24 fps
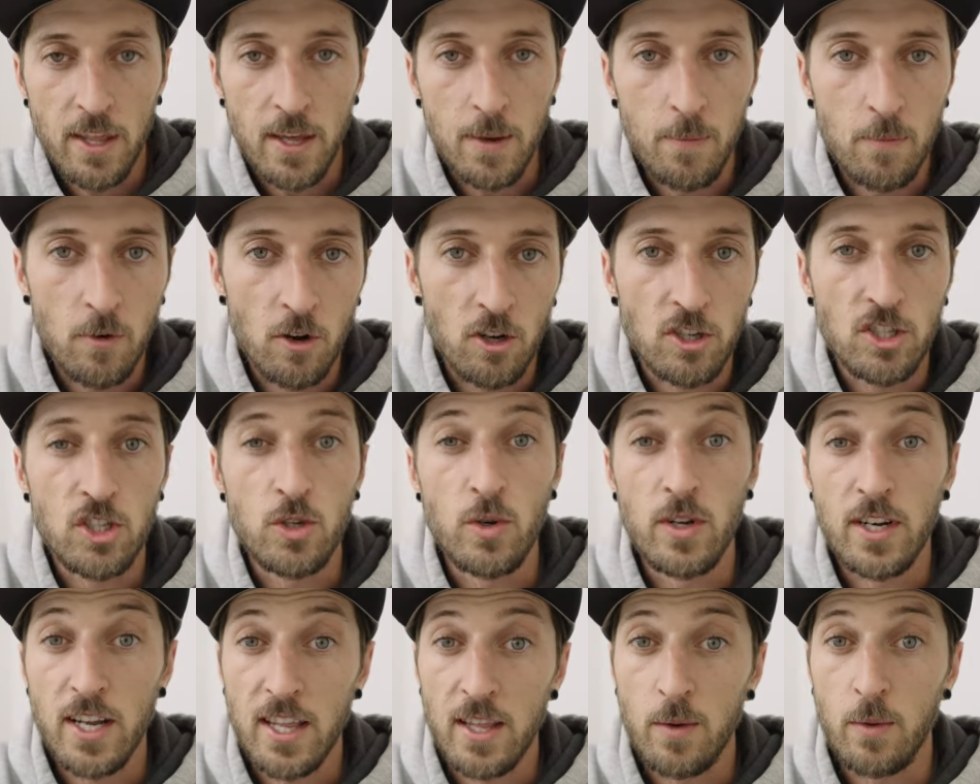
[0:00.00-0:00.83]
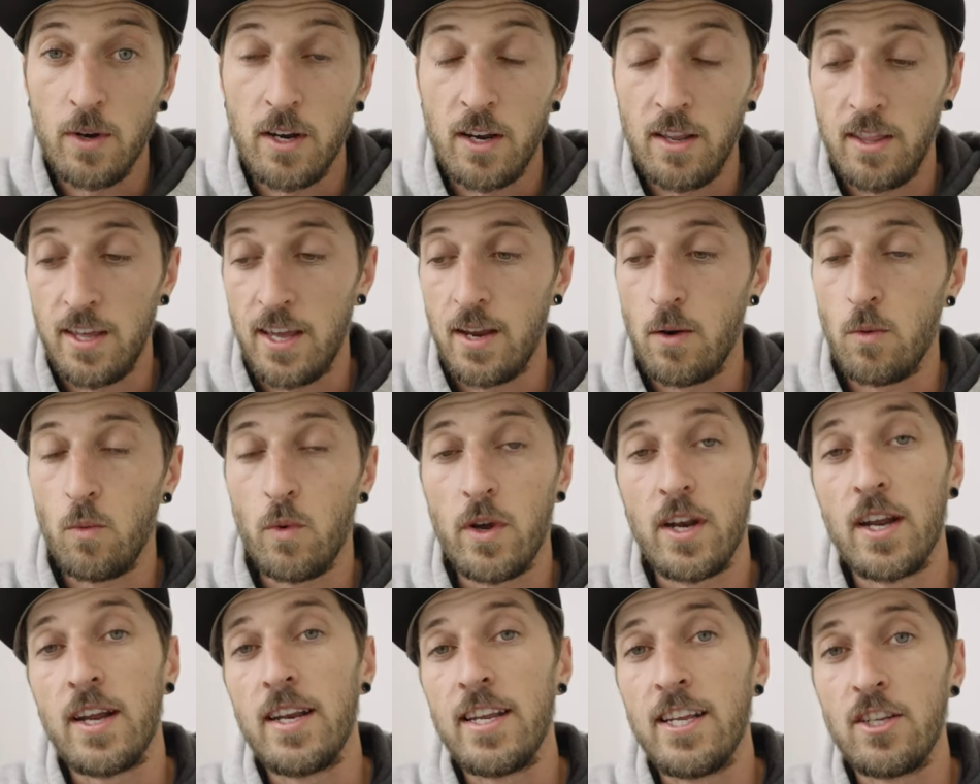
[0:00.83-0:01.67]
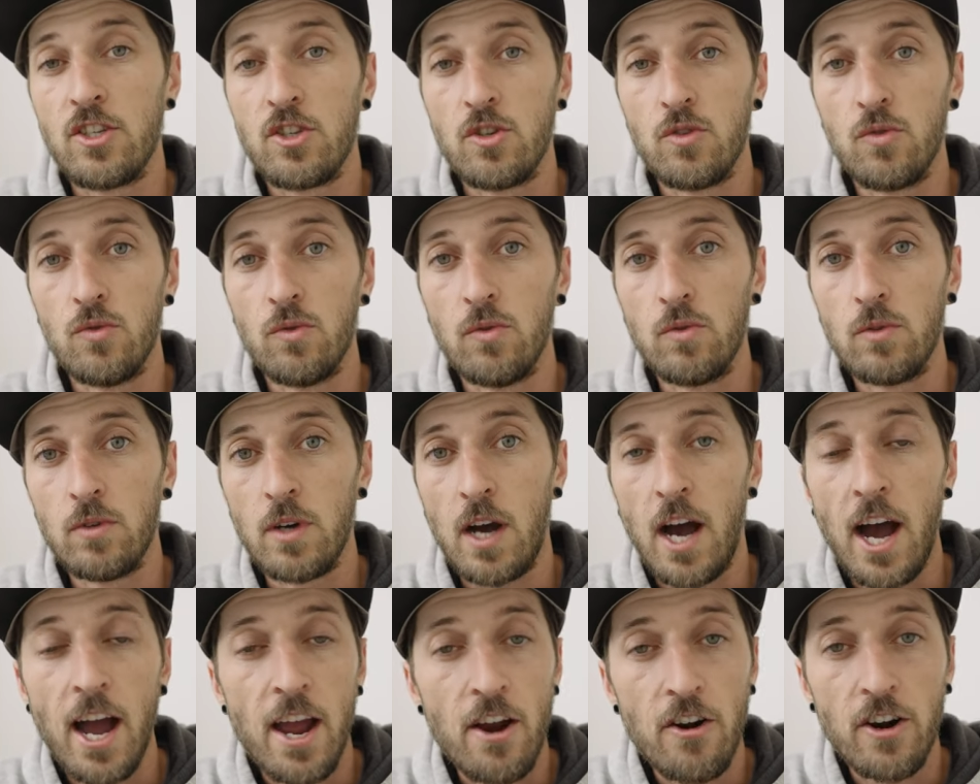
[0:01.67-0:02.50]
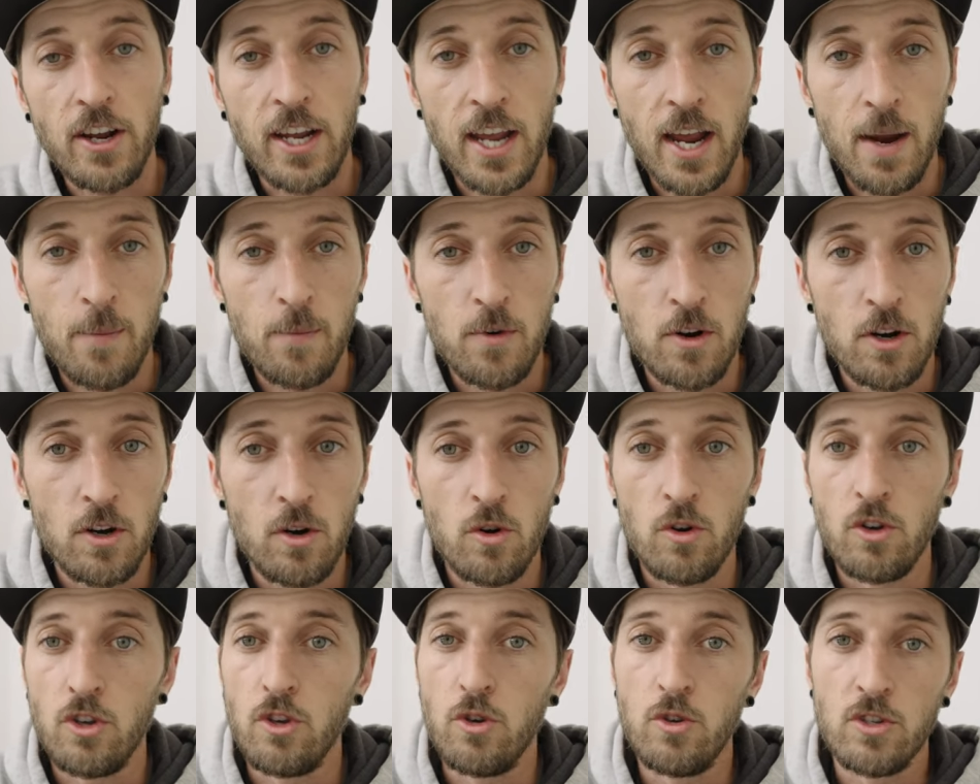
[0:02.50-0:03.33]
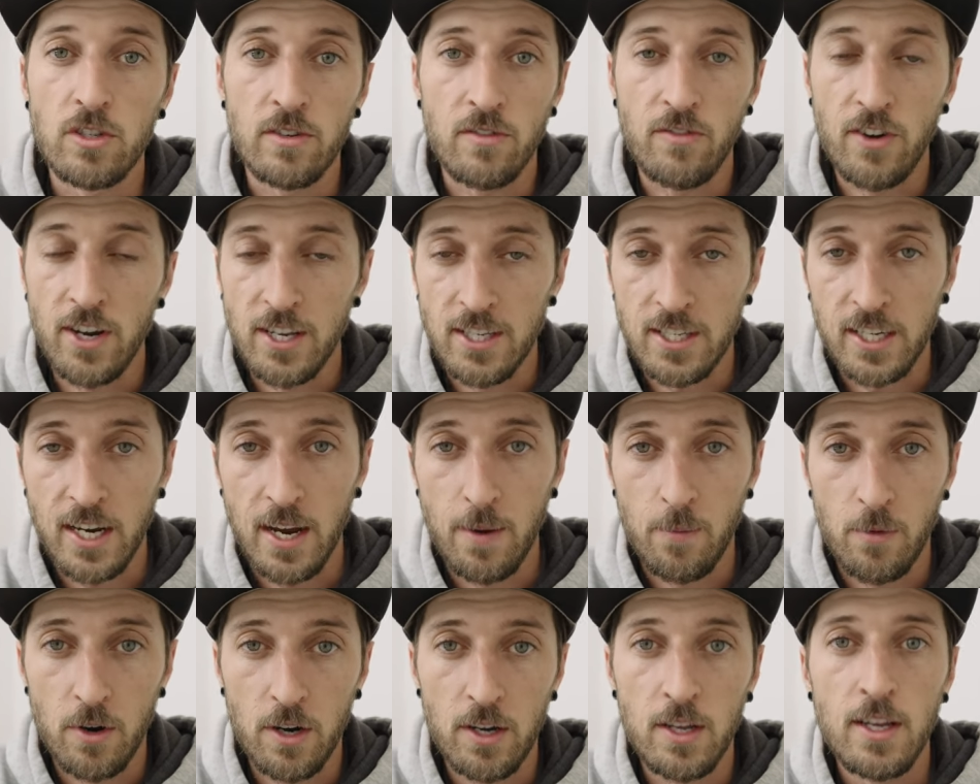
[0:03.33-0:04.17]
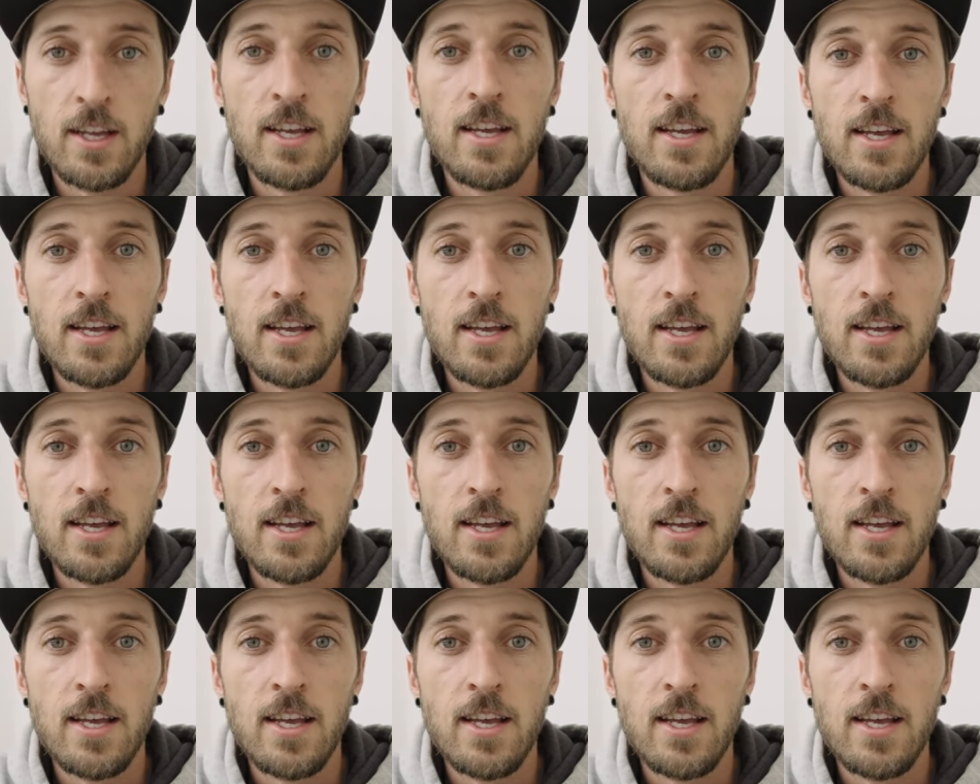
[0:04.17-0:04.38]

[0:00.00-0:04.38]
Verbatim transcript: them onto another one. Then when I need to hire a camera or use a friend's camera,